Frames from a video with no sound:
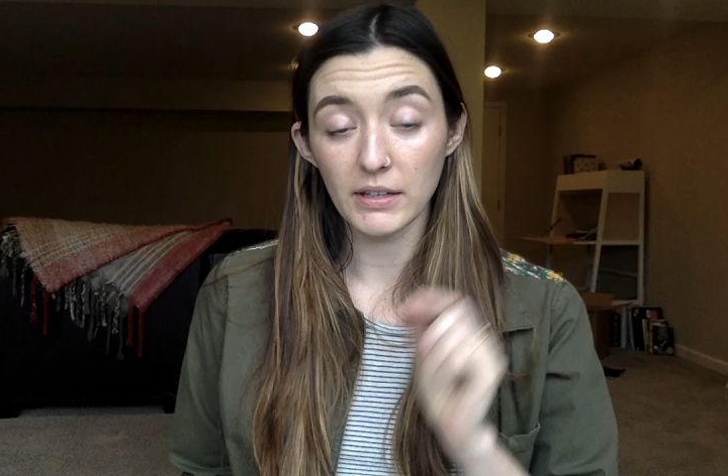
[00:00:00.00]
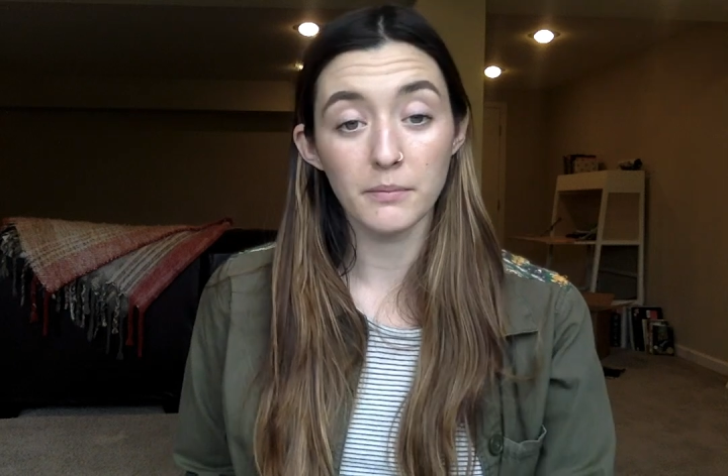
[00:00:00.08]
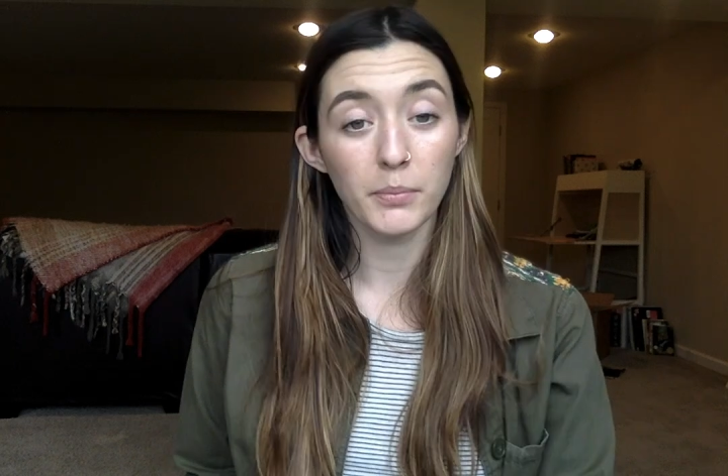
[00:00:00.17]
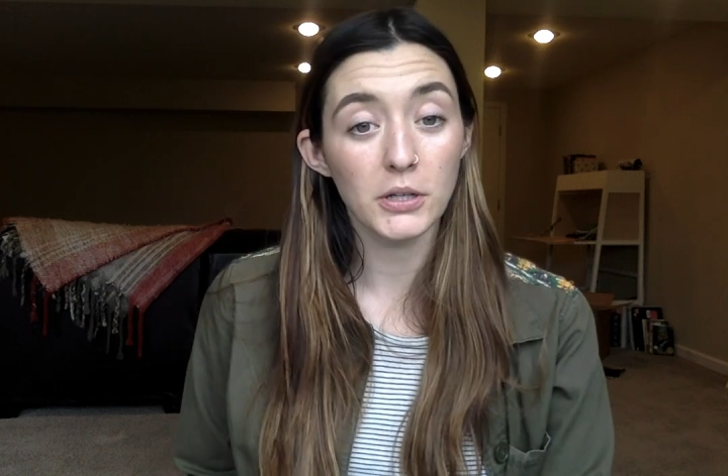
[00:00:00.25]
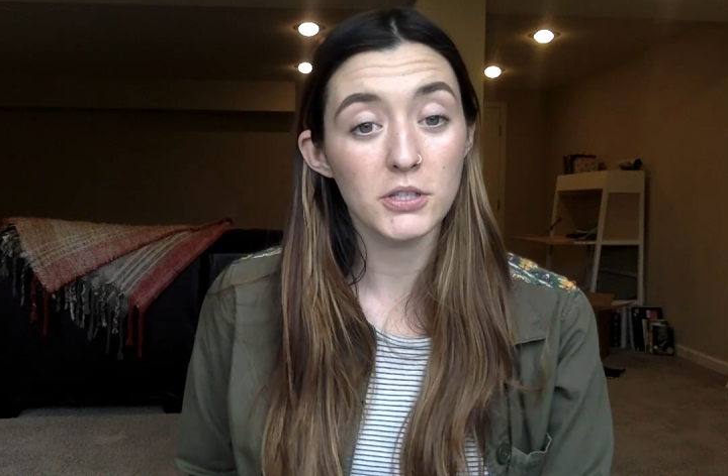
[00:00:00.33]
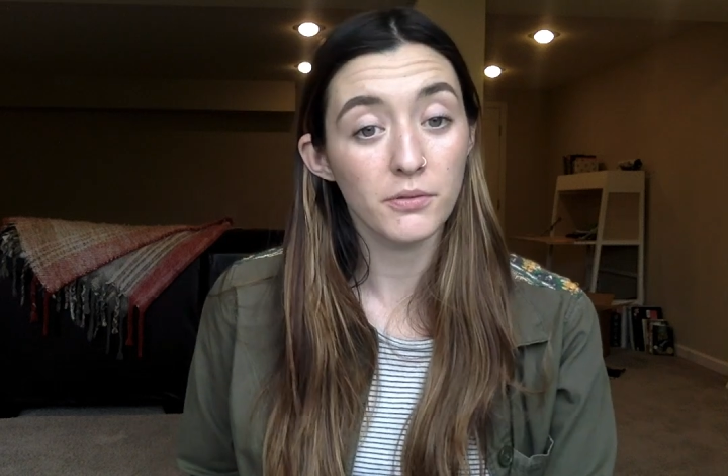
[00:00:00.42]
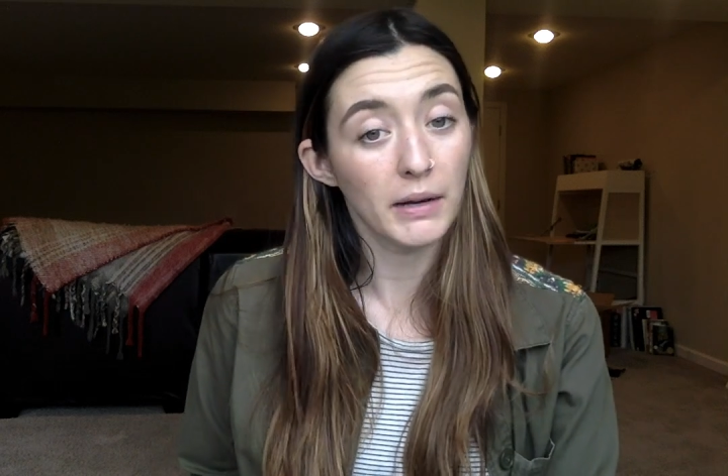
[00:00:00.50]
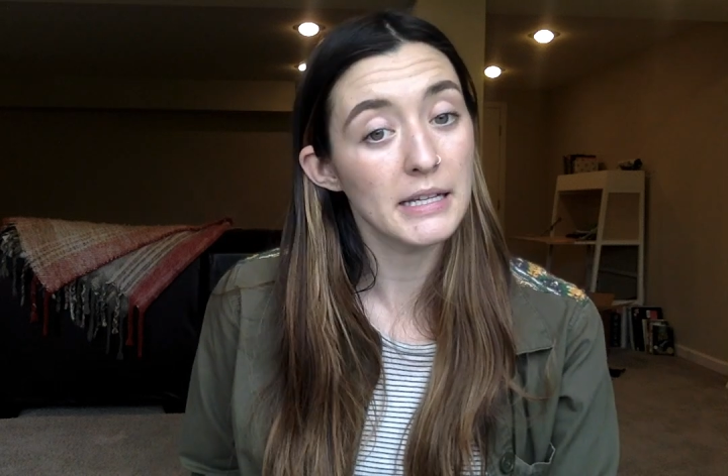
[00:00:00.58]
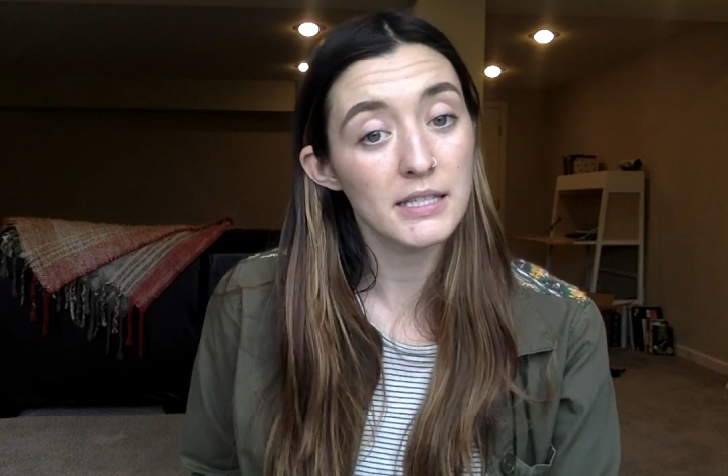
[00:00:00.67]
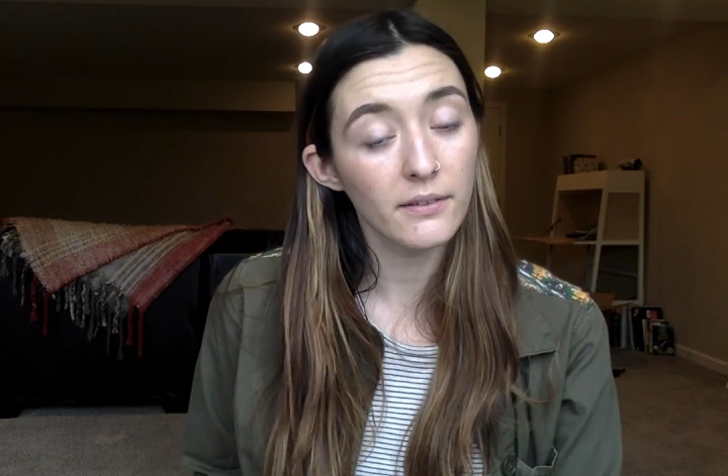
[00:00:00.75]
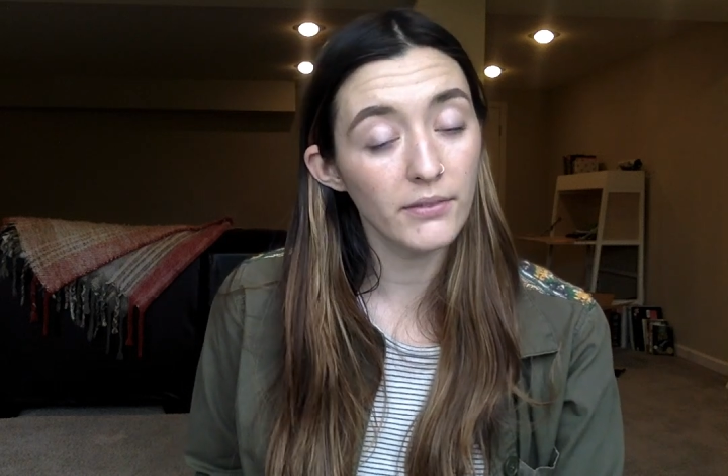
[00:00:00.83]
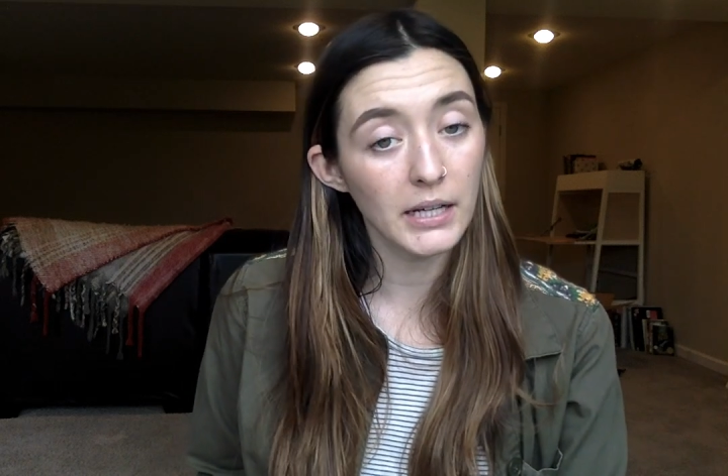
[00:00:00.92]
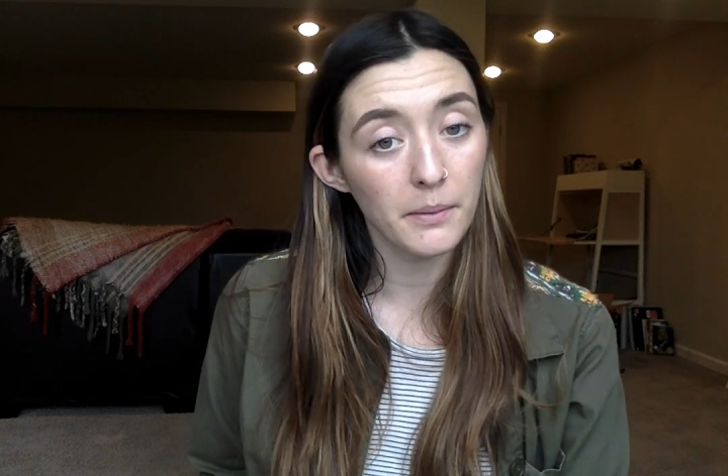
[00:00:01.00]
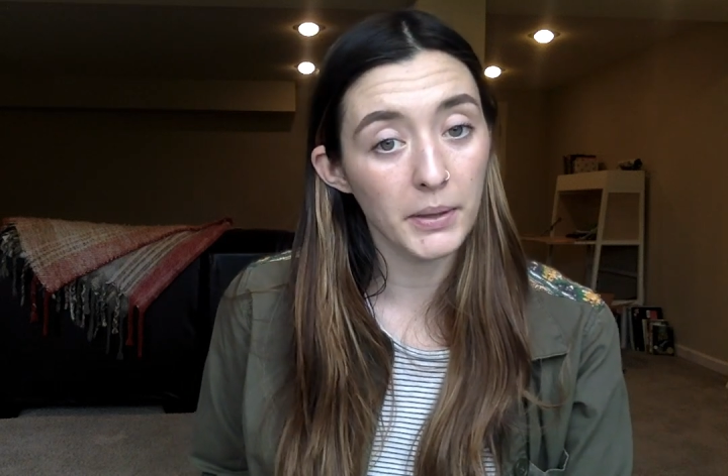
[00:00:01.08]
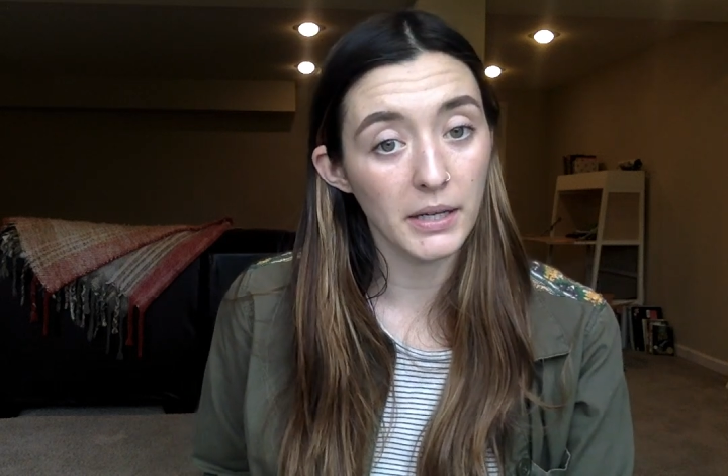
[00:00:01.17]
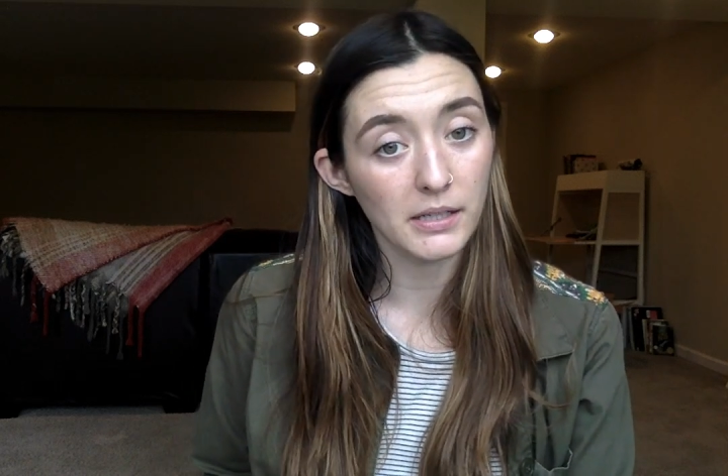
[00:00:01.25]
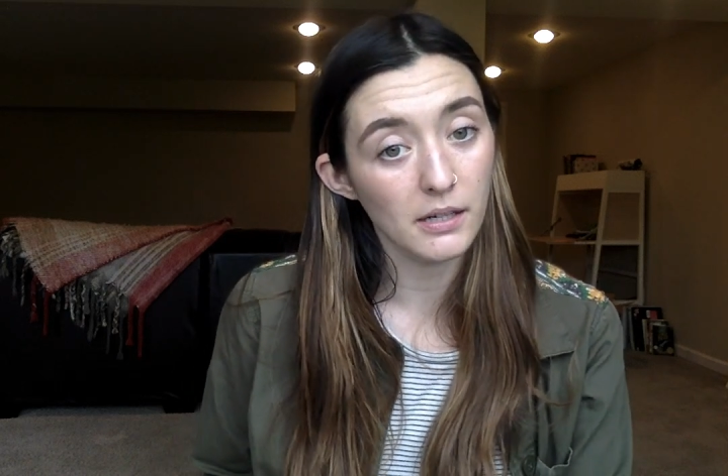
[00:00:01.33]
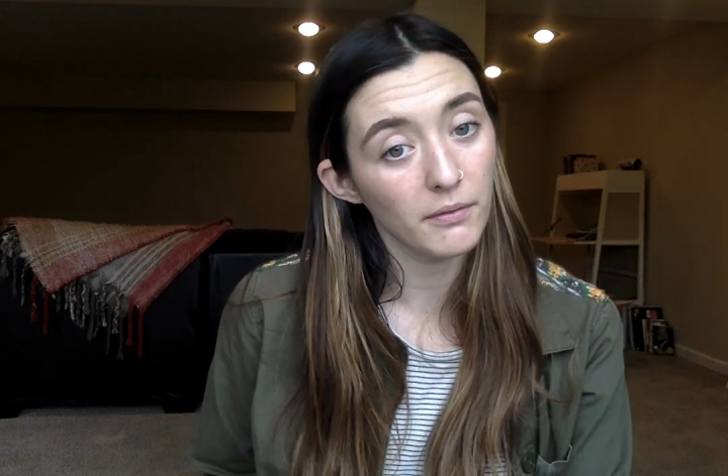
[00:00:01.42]
In persuasive and
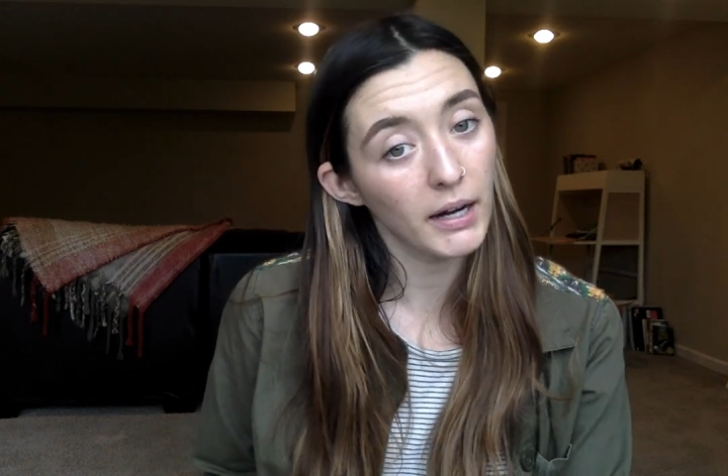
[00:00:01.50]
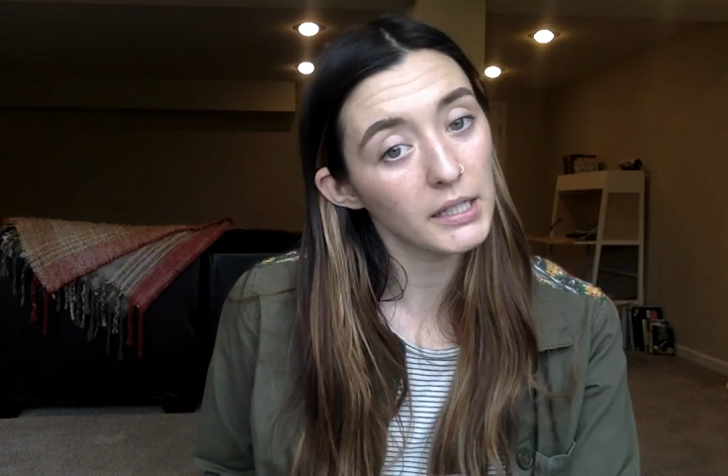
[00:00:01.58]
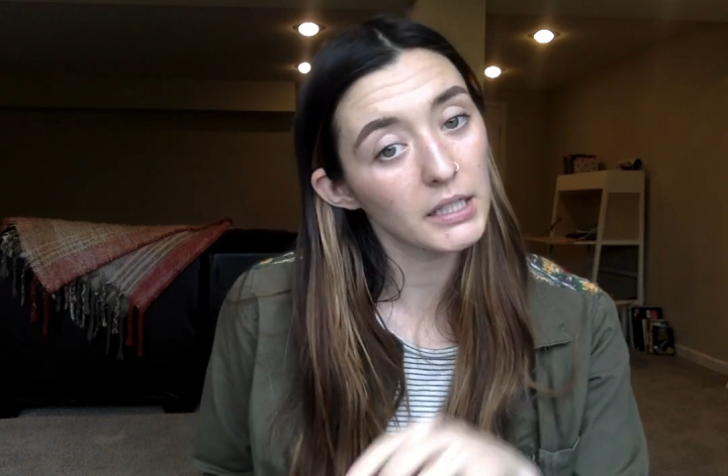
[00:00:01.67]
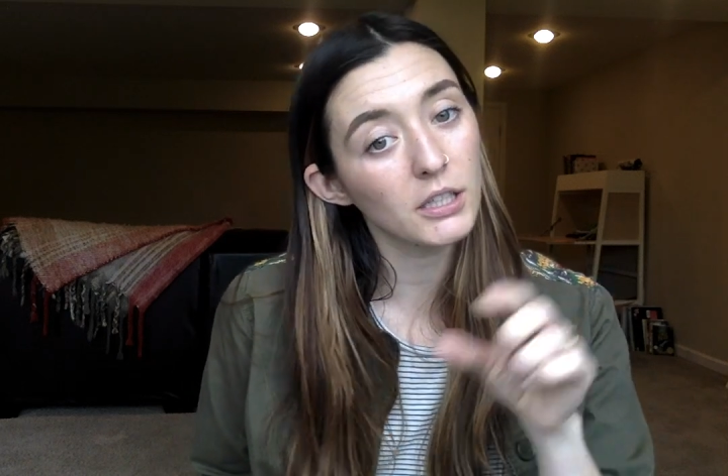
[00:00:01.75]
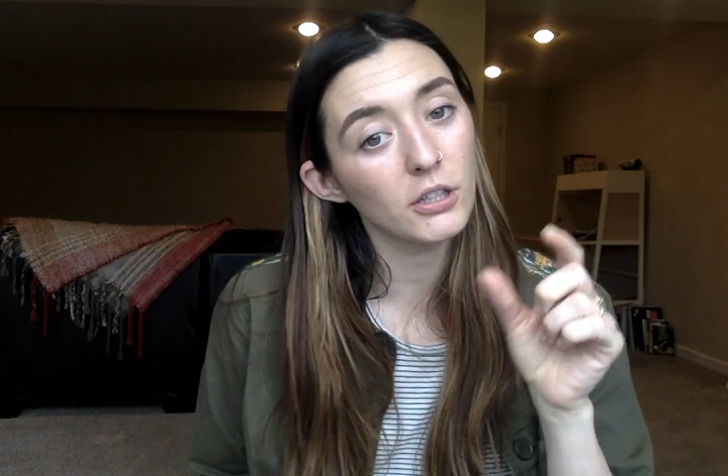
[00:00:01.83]
opinion writing,